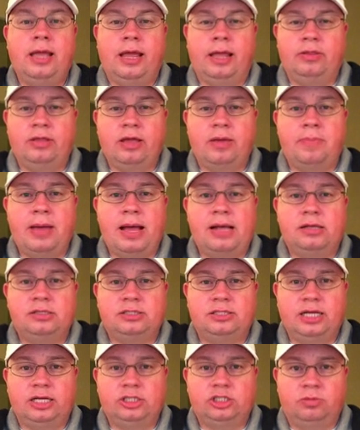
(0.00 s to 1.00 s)
In the About
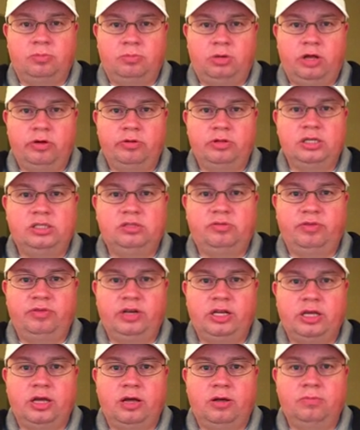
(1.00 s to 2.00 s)
section below this
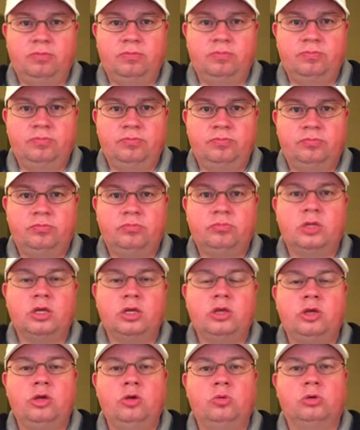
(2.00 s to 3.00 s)
video,
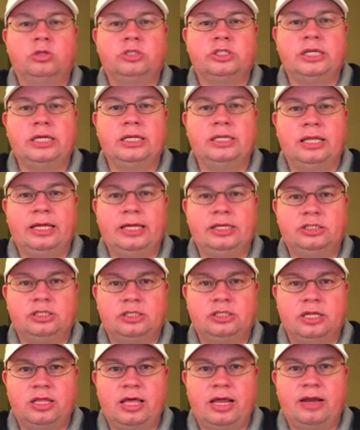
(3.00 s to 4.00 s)
you will see links
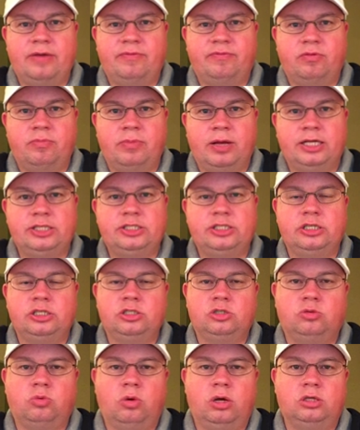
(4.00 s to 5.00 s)
to that information
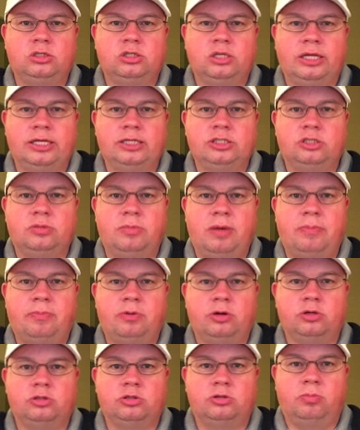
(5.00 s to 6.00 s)
as well as links to my
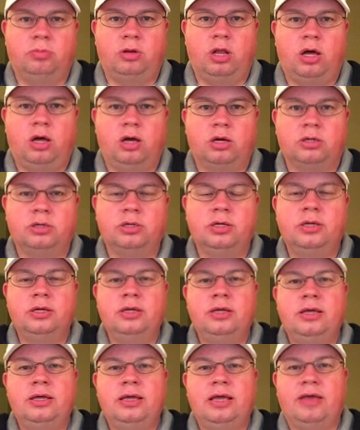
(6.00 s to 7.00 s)
personal blog
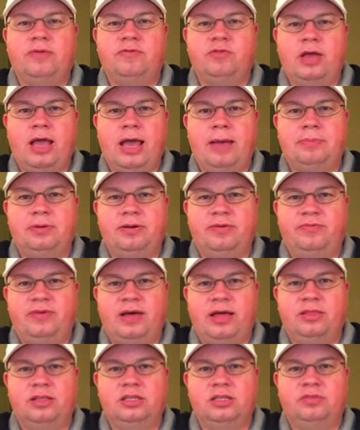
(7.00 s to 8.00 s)
if you happen to
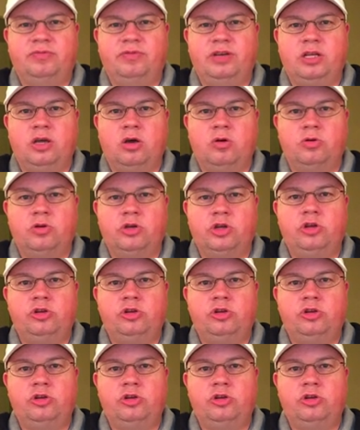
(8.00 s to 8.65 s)
find this video on